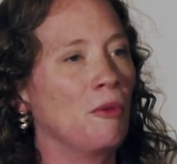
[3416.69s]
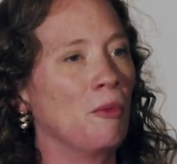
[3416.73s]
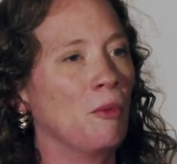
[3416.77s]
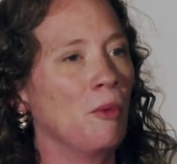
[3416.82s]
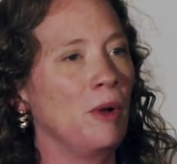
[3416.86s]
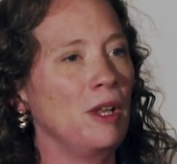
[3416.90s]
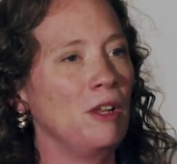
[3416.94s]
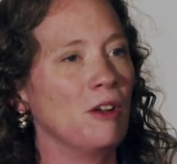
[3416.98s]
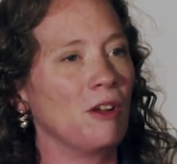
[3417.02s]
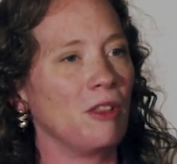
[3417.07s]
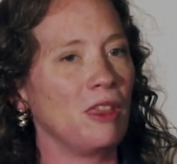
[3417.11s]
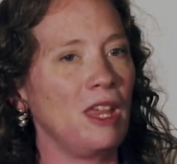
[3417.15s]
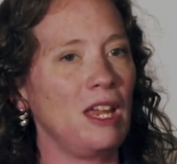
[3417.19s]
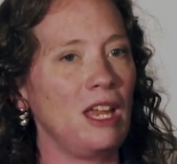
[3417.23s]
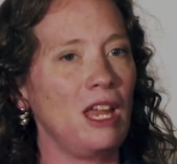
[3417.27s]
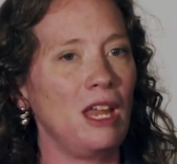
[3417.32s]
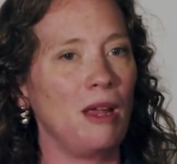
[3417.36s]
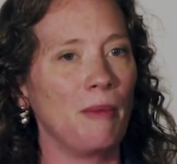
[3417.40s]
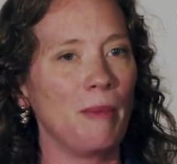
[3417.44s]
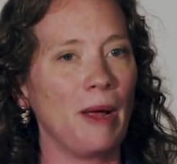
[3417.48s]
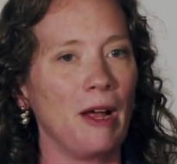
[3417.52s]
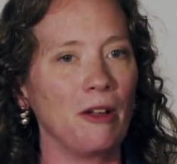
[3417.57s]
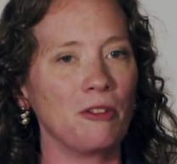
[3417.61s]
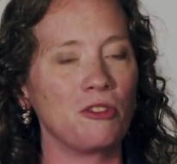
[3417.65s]
when you're thinking
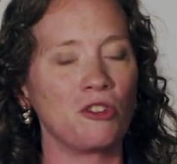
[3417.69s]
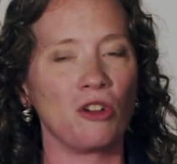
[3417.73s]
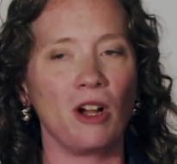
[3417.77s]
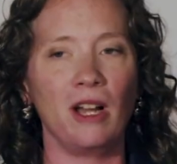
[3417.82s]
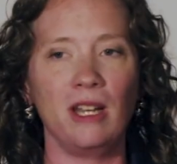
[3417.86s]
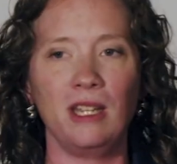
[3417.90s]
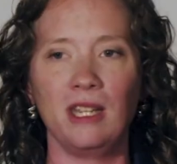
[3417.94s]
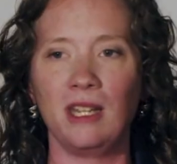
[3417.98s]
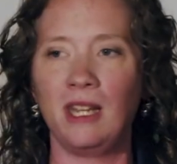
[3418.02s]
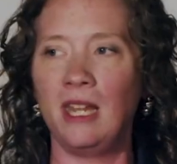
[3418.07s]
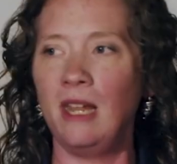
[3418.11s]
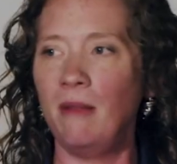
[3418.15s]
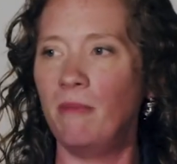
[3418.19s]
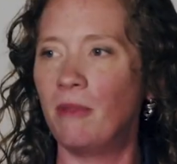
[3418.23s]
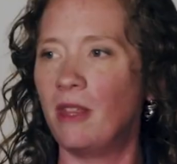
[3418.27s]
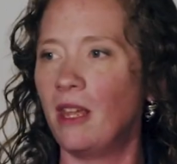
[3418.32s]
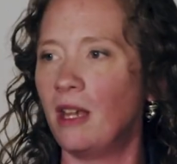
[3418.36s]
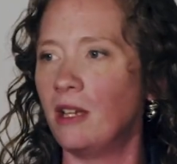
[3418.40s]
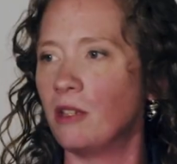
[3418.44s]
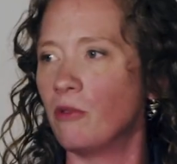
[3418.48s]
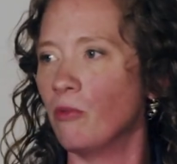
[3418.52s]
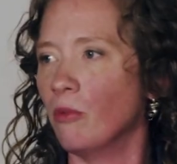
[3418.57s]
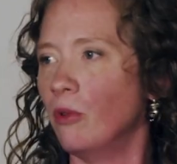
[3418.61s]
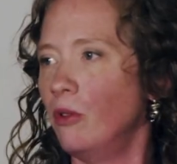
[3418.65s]
about trying to keep
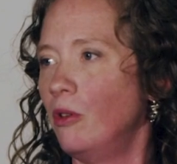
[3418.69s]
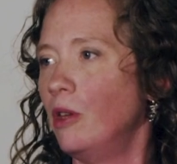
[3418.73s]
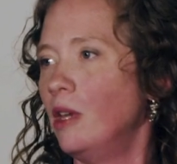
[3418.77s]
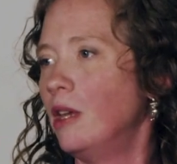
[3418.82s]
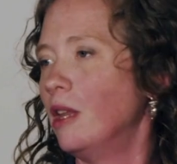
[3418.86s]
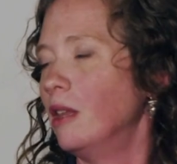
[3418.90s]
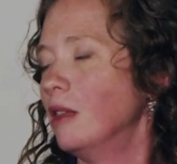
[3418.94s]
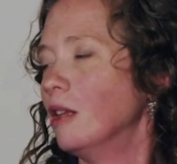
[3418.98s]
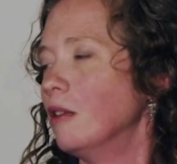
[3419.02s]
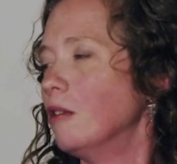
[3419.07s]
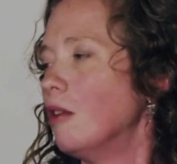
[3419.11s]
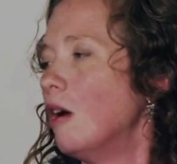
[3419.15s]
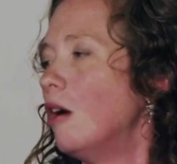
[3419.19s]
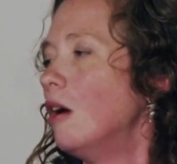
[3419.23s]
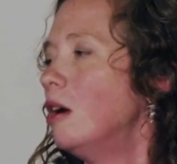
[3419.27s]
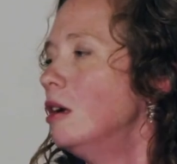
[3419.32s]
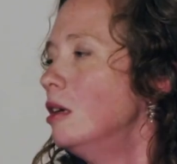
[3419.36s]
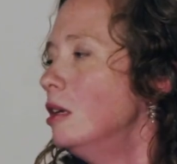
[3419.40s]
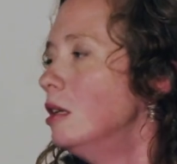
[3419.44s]
things rooted in the law.